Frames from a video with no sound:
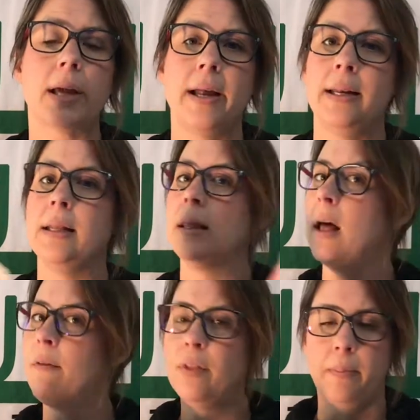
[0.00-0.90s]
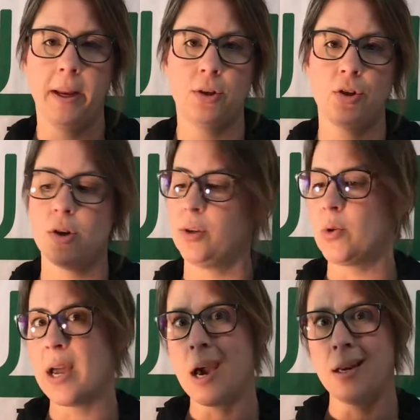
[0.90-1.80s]
I didn't love the picture, so
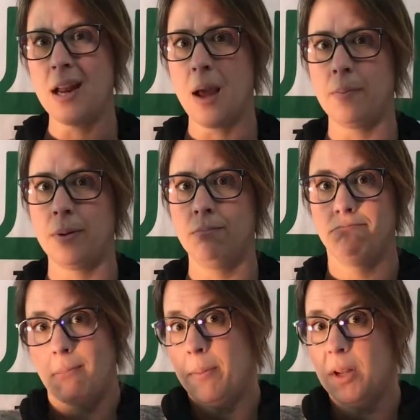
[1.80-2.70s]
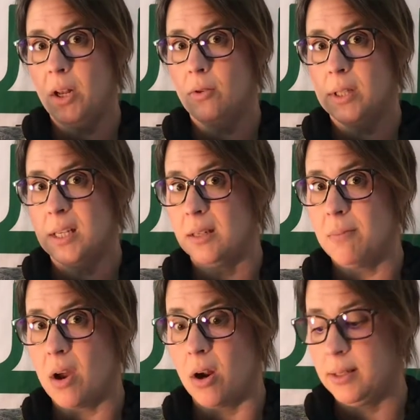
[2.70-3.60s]
I cut it up. I'm going to use this in
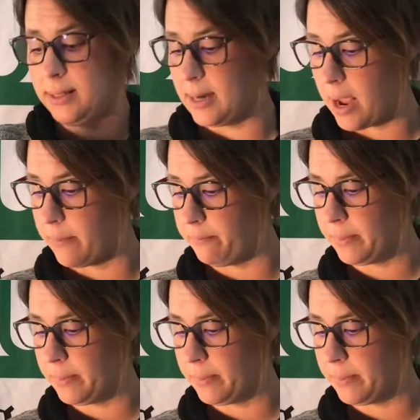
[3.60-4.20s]
my cards today.